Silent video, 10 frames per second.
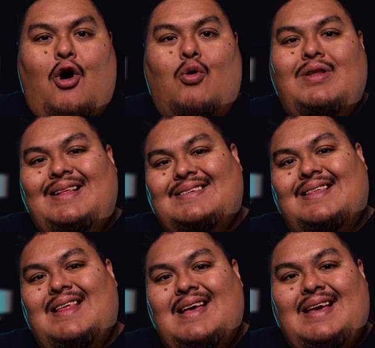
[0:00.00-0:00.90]
only
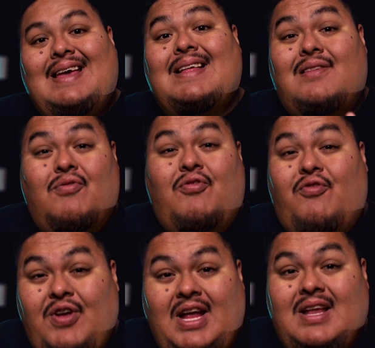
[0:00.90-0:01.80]
to then get
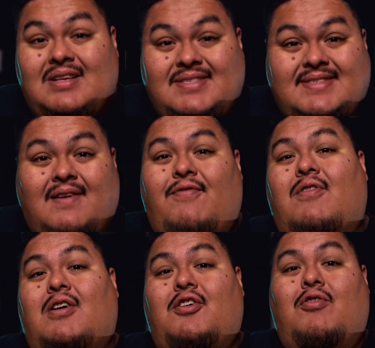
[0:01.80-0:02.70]
defeated,
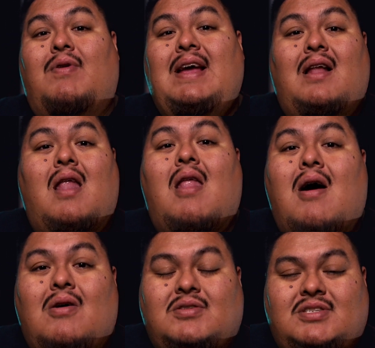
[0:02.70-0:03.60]
suffer a great
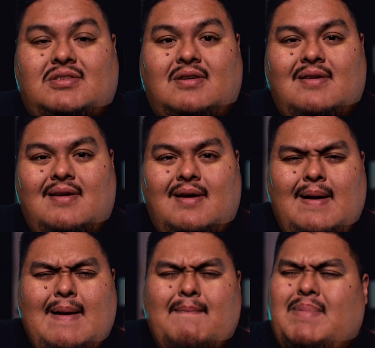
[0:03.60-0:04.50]
loss
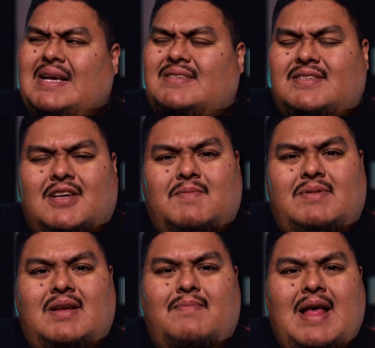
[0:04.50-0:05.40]
by
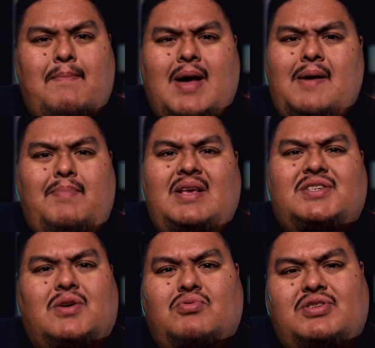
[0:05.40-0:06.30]
something that might be
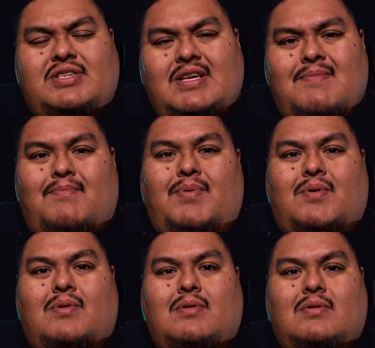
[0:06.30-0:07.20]
so
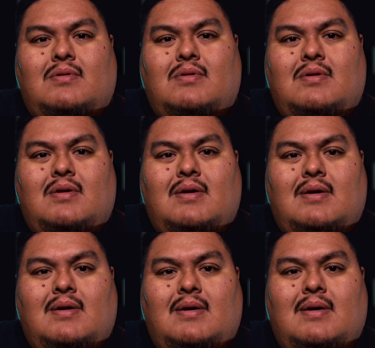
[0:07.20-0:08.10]
simple.
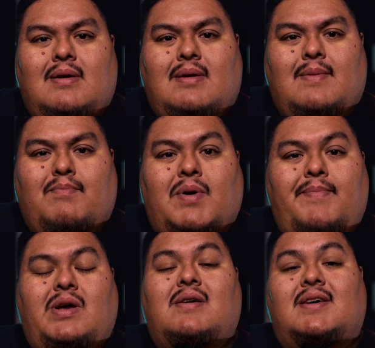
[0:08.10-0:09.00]

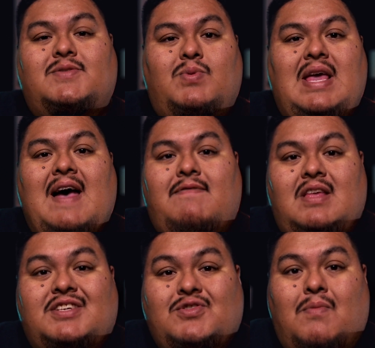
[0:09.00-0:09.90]
But because we
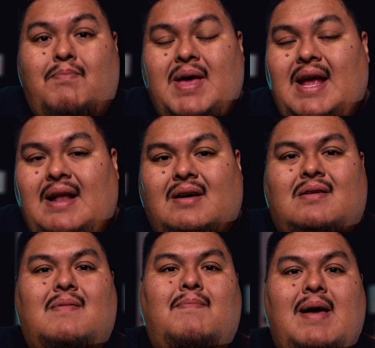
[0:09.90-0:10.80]
have disobeyed a
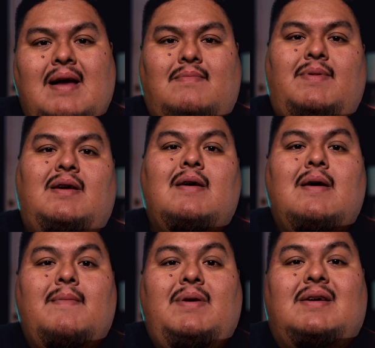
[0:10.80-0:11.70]
commandment,
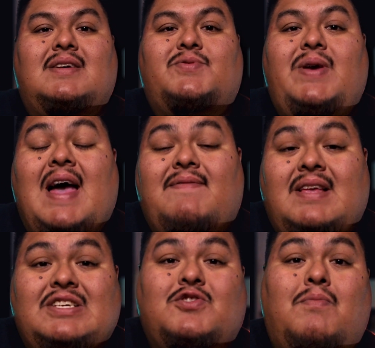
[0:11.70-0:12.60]
because we
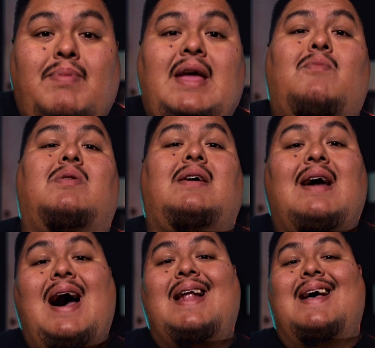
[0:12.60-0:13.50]
have disobeyed what
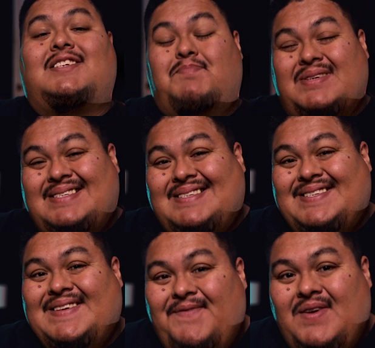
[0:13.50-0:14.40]
God has
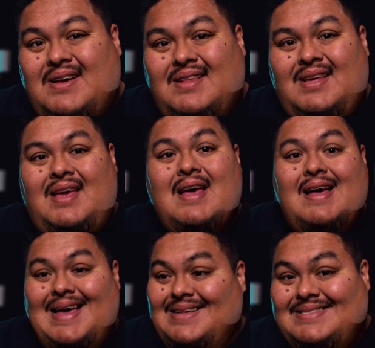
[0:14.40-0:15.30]
specifically
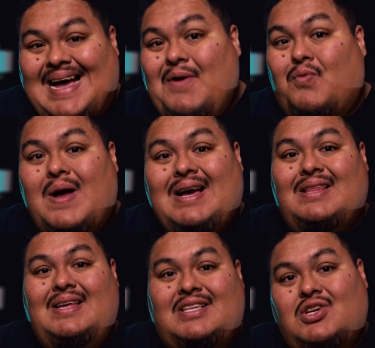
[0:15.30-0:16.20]
and
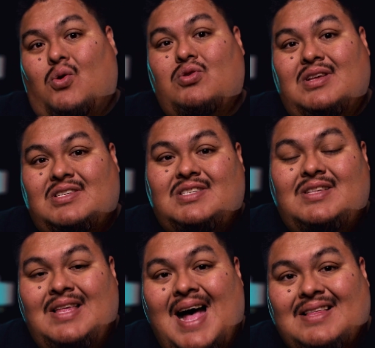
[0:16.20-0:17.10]
directly told
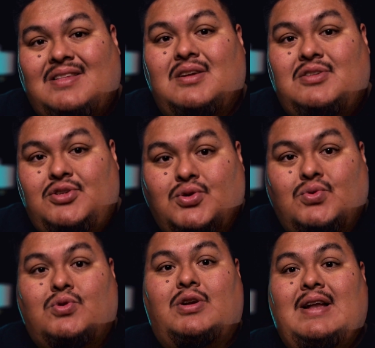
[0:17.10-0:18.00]
us not to
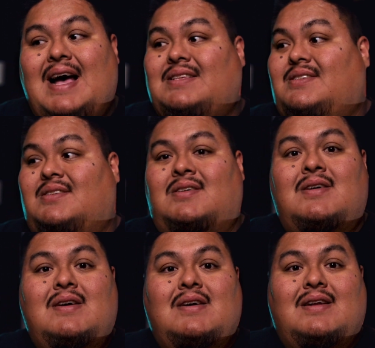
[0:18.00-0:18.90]
do or not
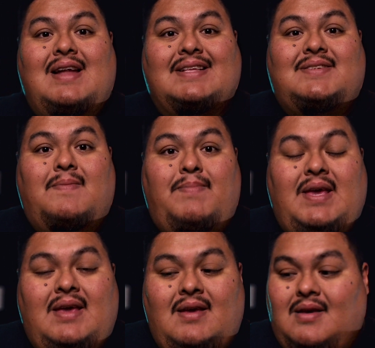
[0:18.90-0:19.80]
to not to
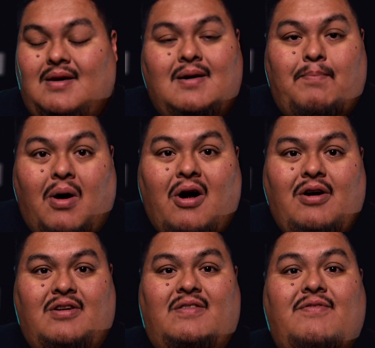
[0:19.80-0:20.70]
be a
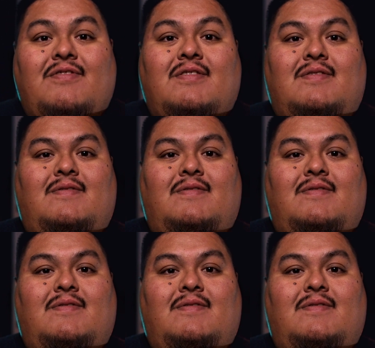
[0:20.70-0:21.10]
part of,